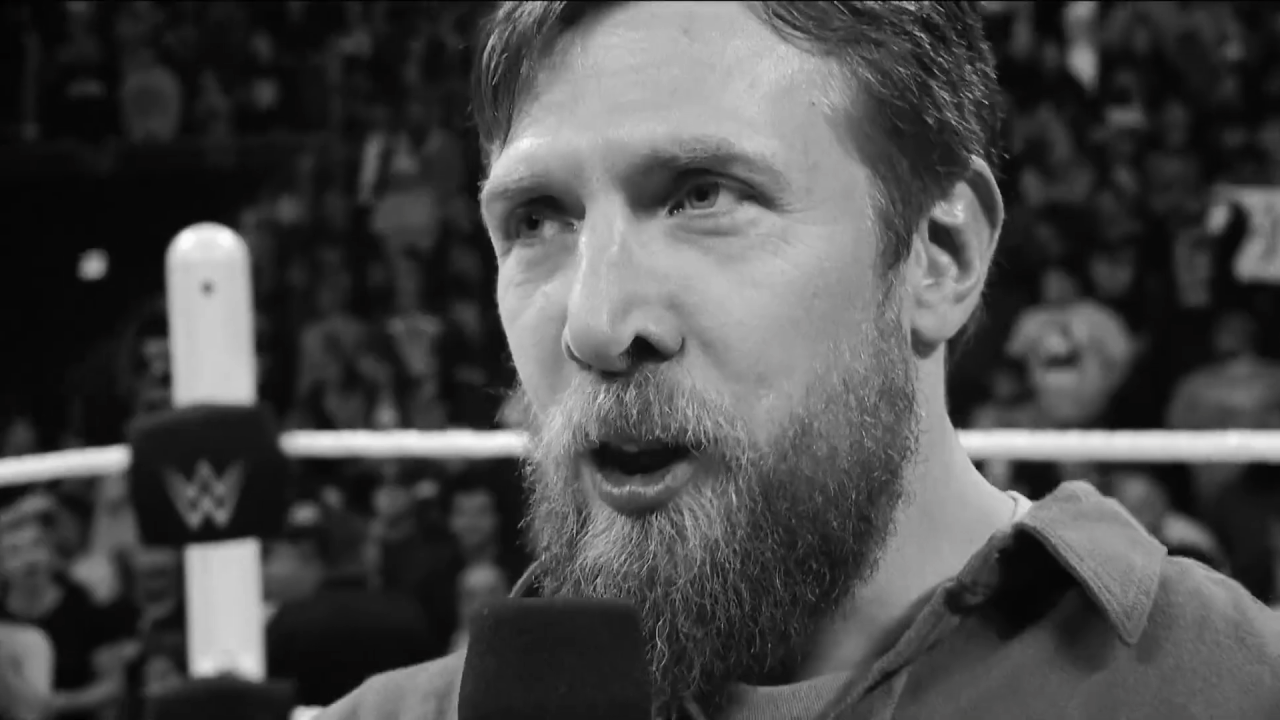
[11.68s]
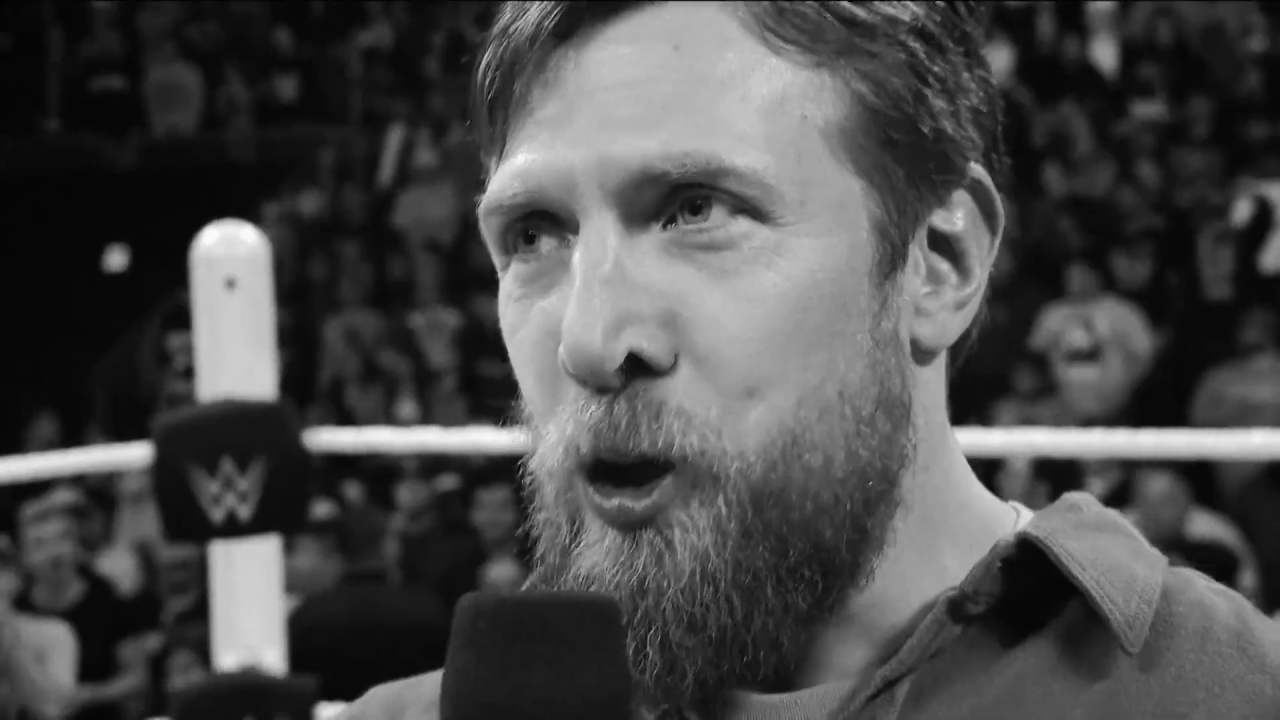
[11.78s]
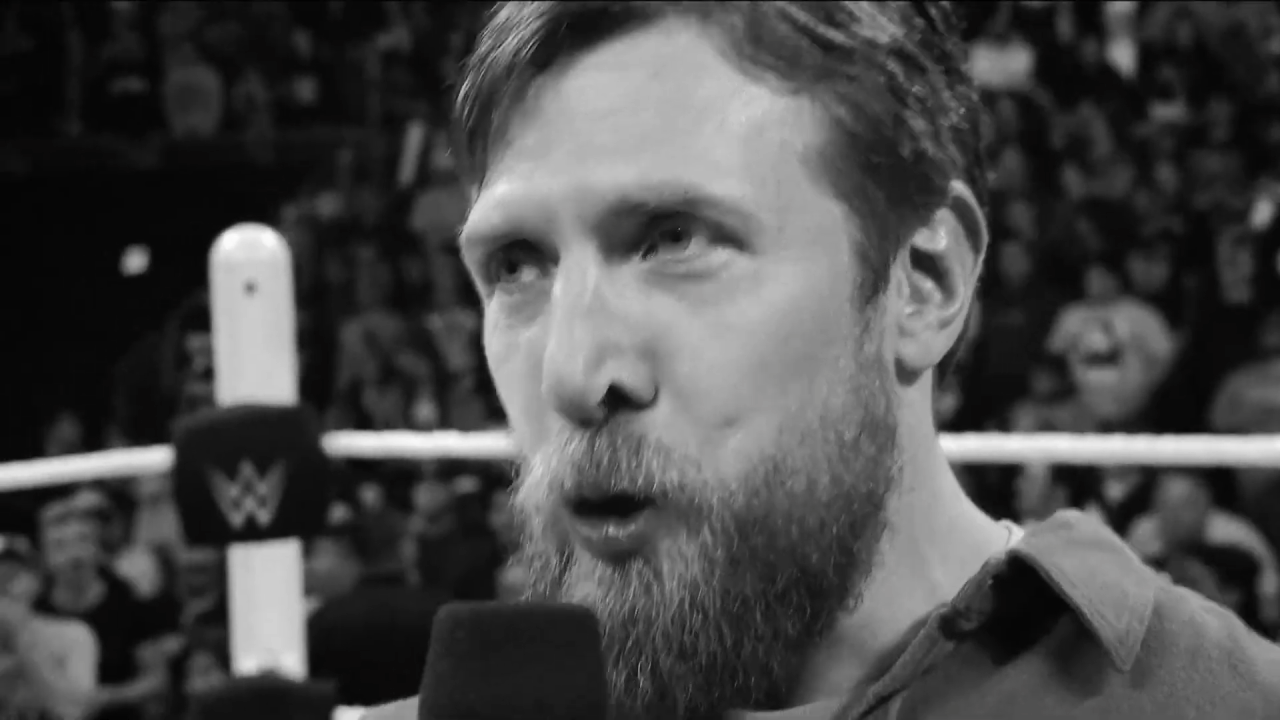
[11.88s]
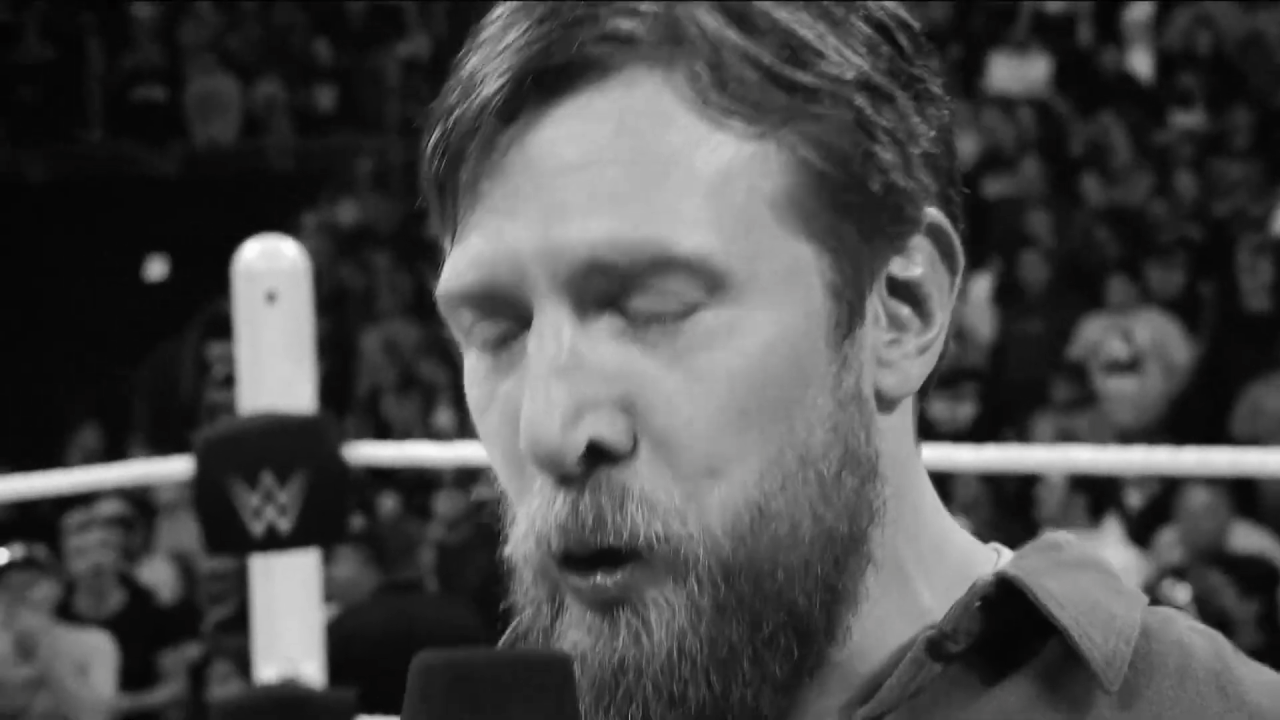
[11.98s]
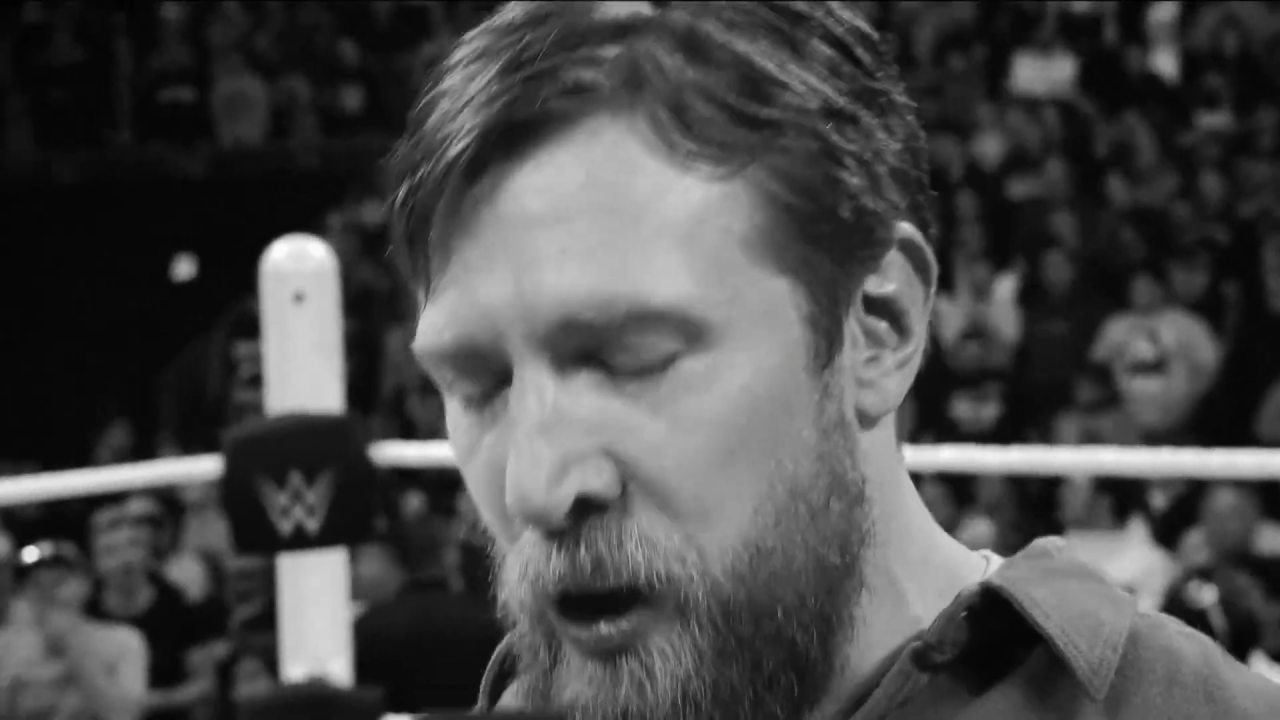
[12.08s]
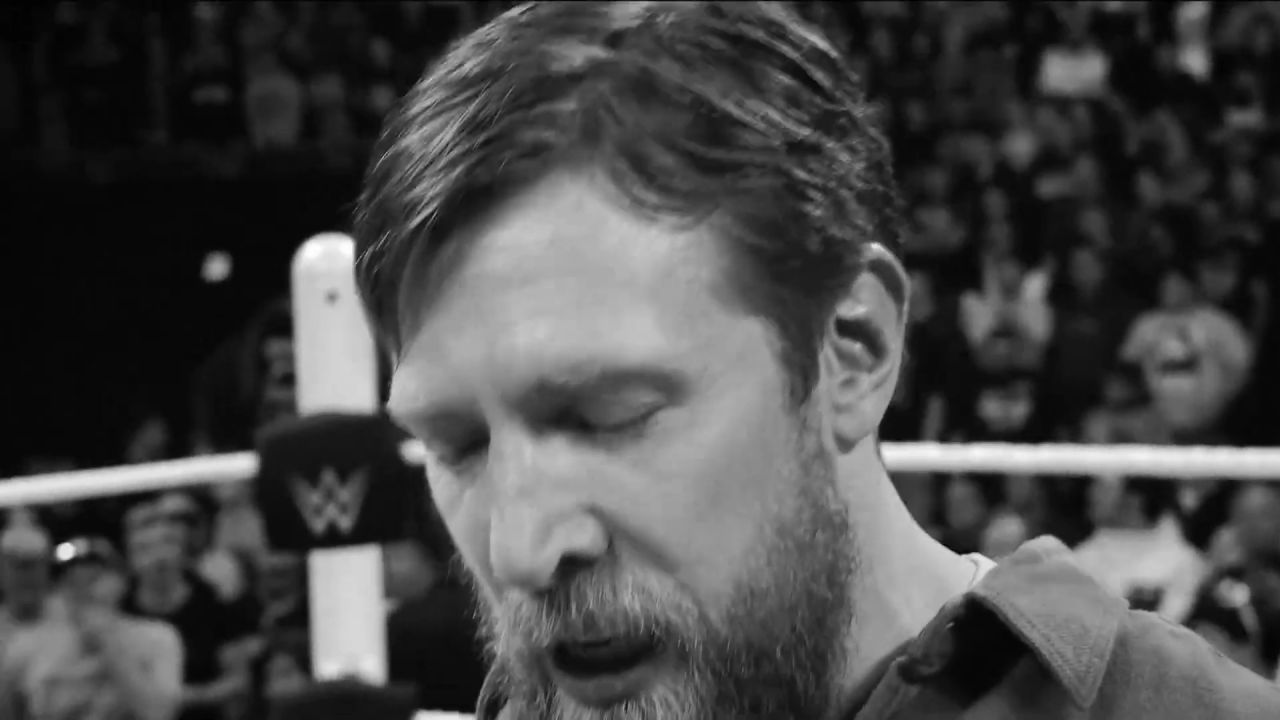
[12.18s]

The truth